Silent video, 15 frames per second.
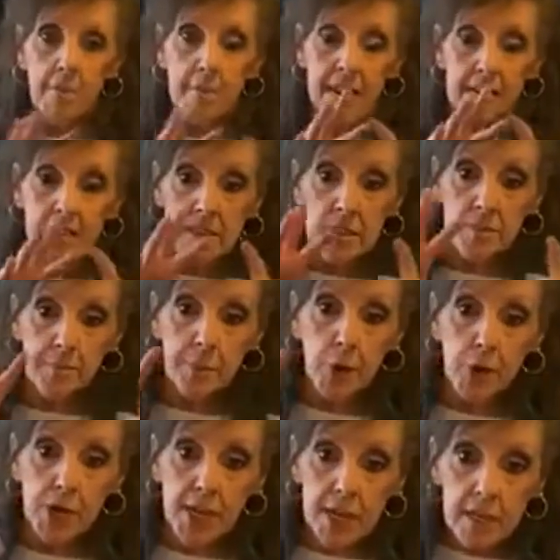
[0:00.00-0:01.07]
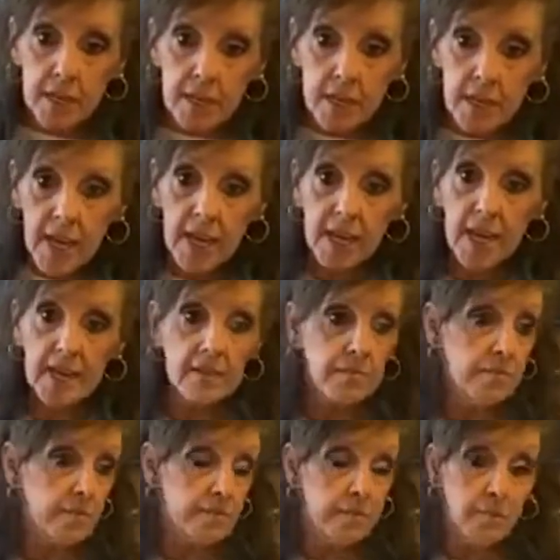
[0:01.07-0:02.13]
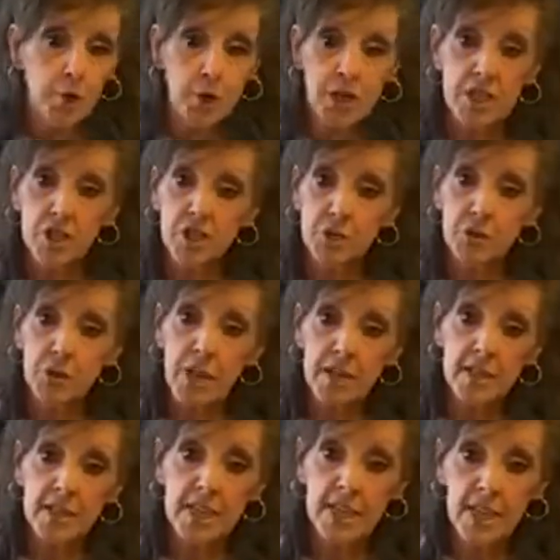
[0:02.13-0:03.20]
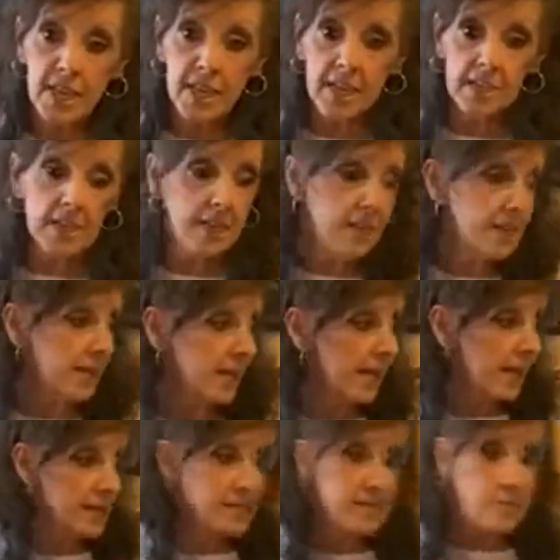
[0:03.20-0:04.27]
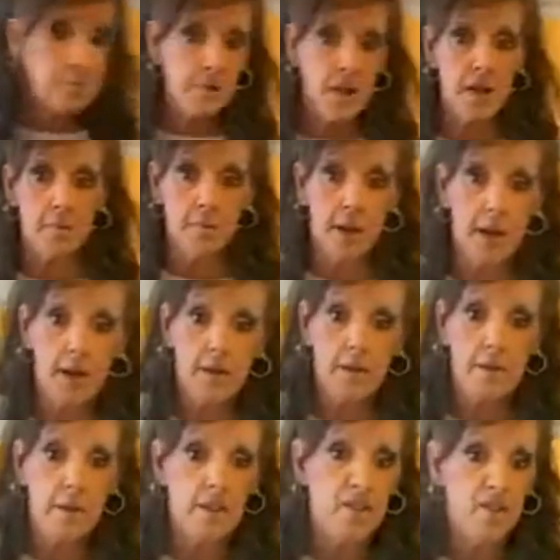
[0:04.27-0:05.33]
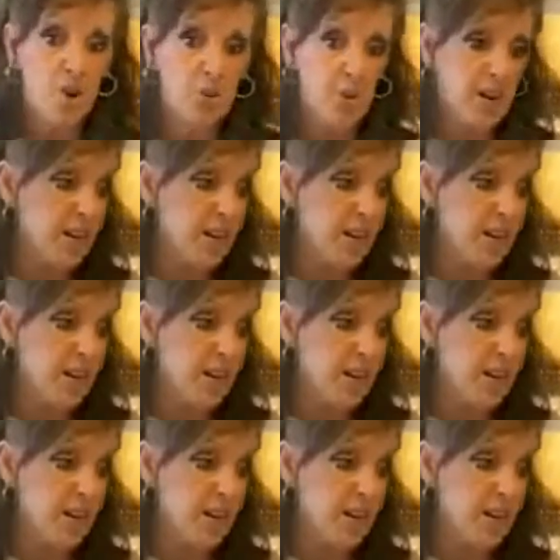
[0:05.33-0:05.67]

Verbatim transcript: I made the pudding, and I put it directly in a Ziploc bag. It's